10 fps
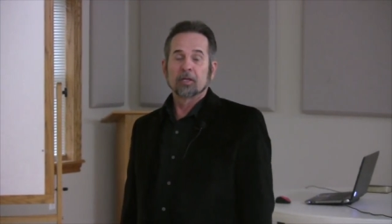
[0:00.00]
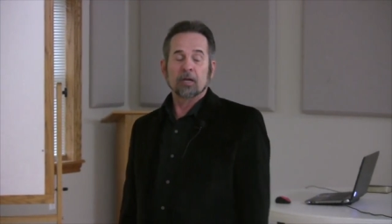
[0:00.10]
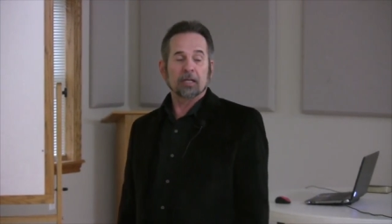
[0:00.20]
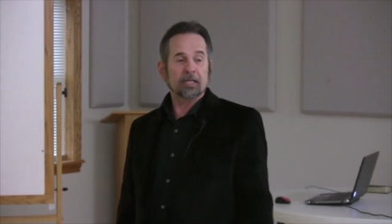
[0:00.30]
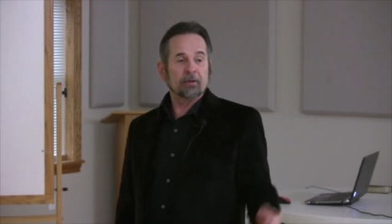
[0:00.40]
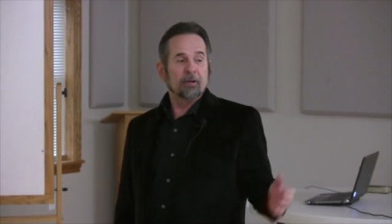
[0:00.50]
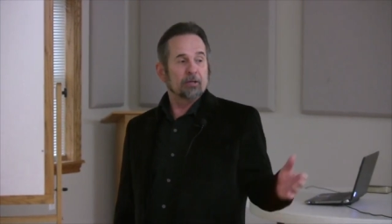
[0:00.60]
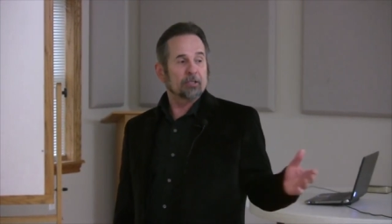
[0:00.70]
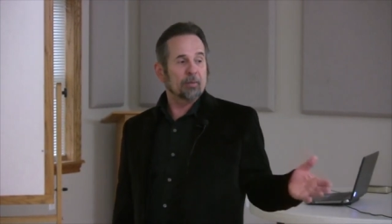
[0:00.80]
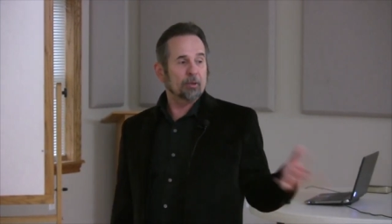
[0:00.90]
And I think
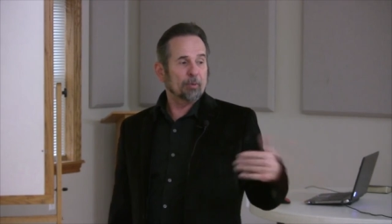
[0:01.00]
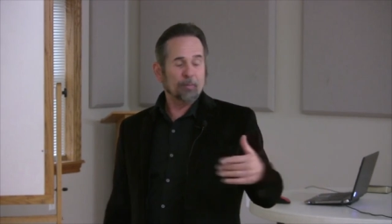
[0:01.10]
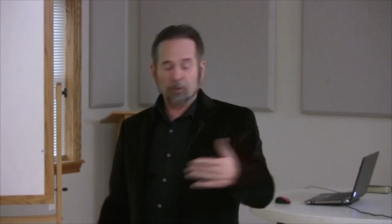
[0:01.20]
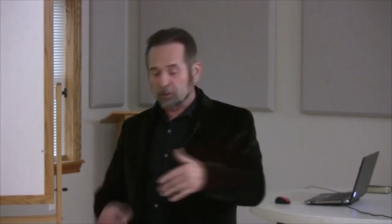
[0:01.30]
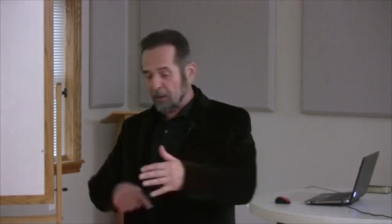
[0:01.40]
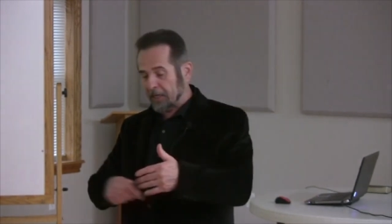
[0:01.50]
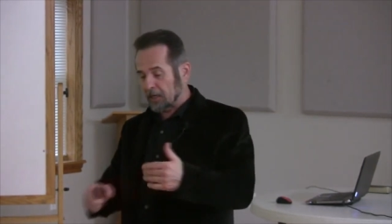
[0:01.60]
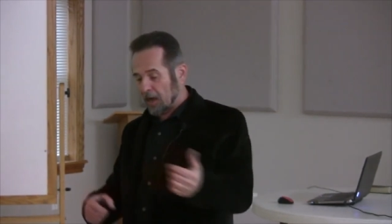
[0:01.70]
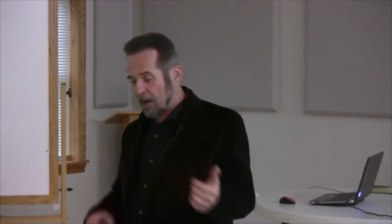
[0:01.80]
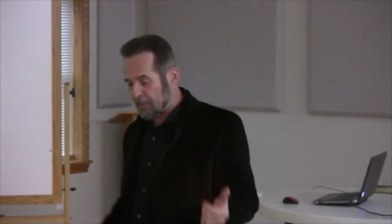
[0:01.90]
some of the people that's
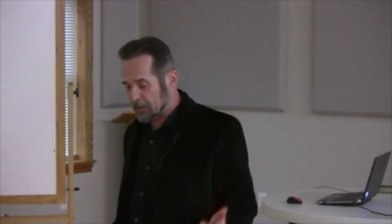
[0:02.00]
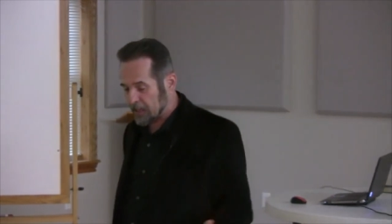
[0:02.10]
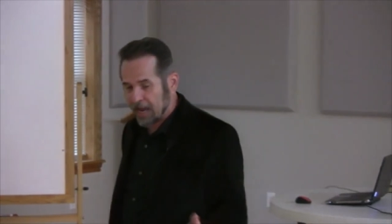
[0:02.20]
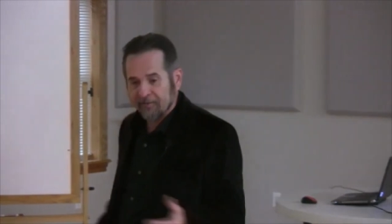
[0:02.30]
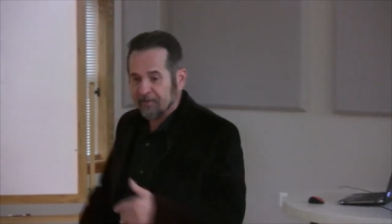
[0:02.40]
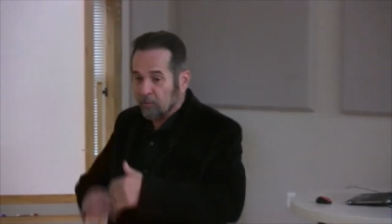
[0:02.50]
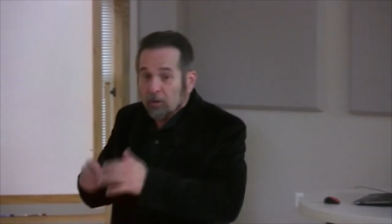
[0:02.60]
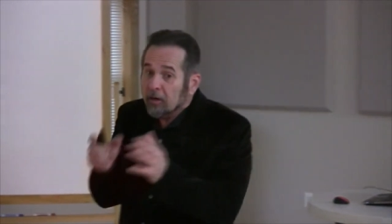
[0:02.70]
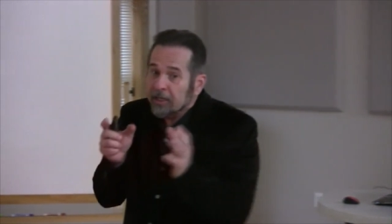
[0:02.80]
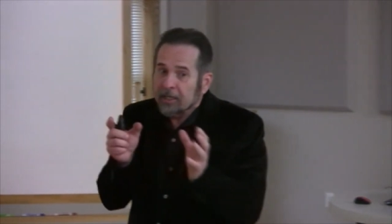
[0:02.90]
making comments, they haven't even
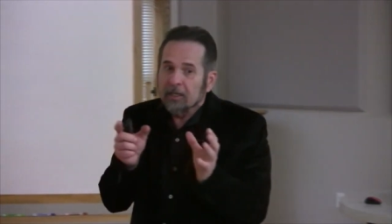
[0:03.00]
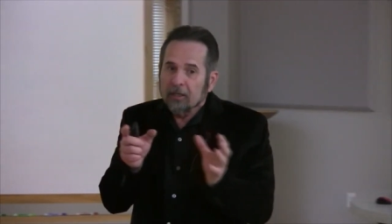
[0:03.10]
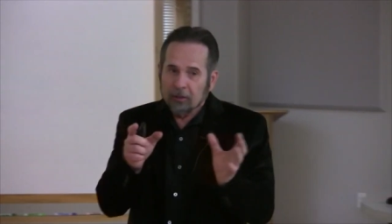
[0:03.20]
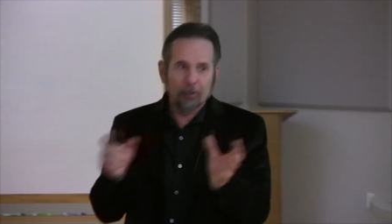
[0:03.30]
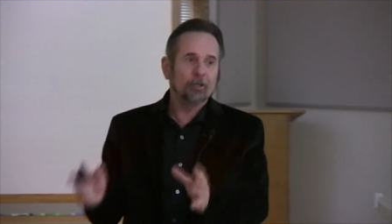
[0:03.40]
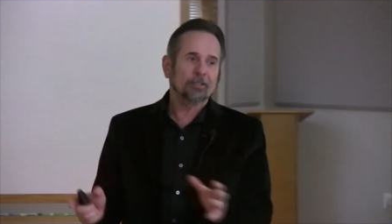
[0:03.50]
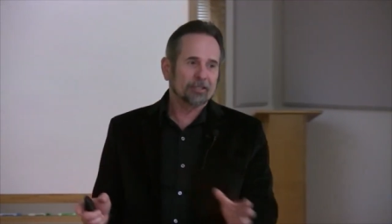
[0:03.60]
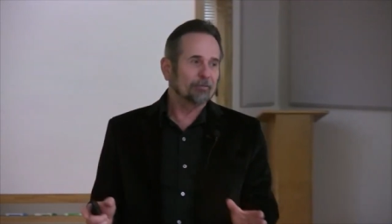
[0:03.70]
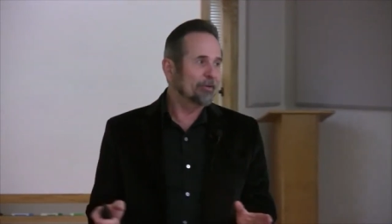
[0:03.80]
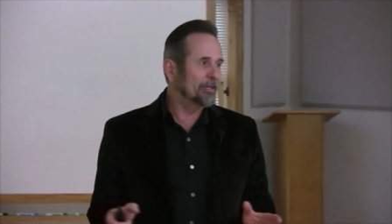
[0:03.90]
really looked
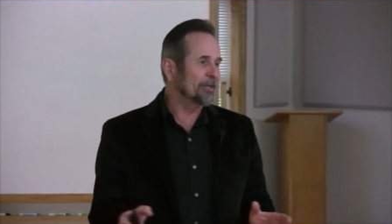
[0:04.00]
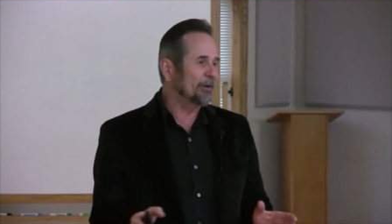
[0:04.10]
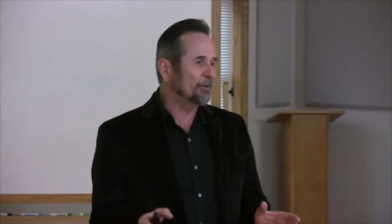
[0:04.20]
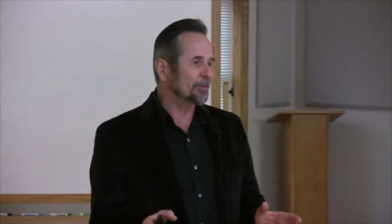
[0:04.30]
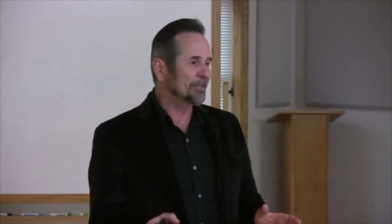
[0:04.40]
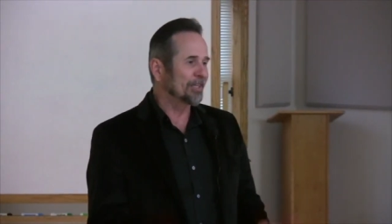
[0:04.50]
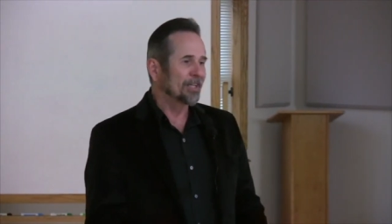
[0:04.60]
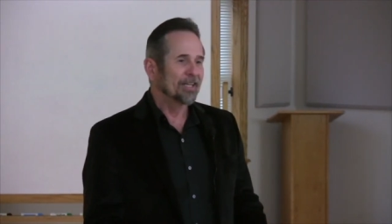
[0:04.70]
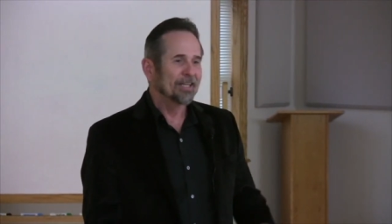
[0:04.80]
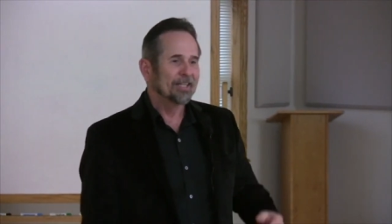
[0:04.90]
at the videos.
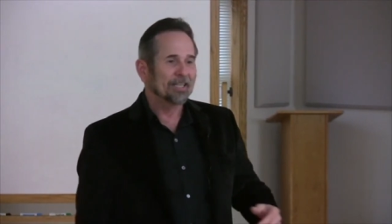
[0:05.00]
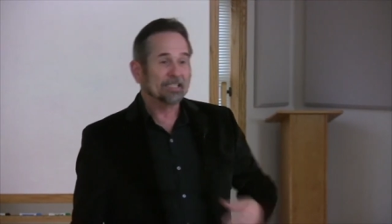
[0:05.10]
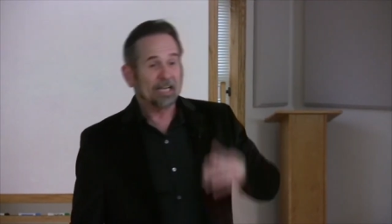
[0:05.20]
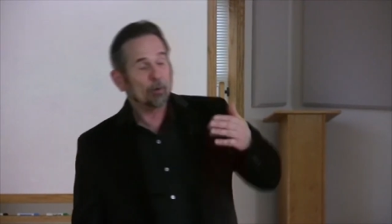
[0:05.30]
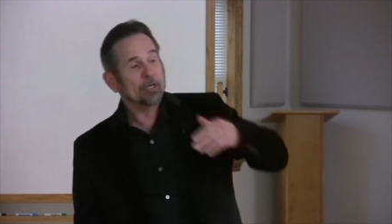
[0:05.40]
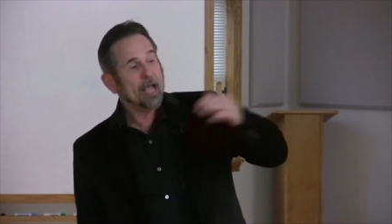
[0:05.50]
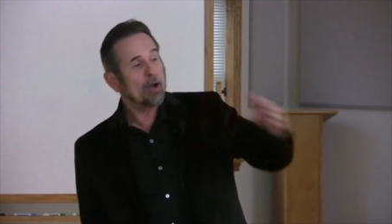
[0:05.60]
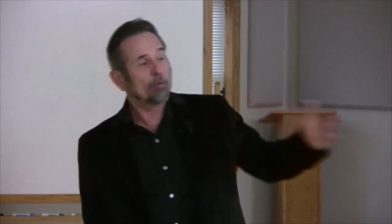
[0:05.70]
They say, oh yeah,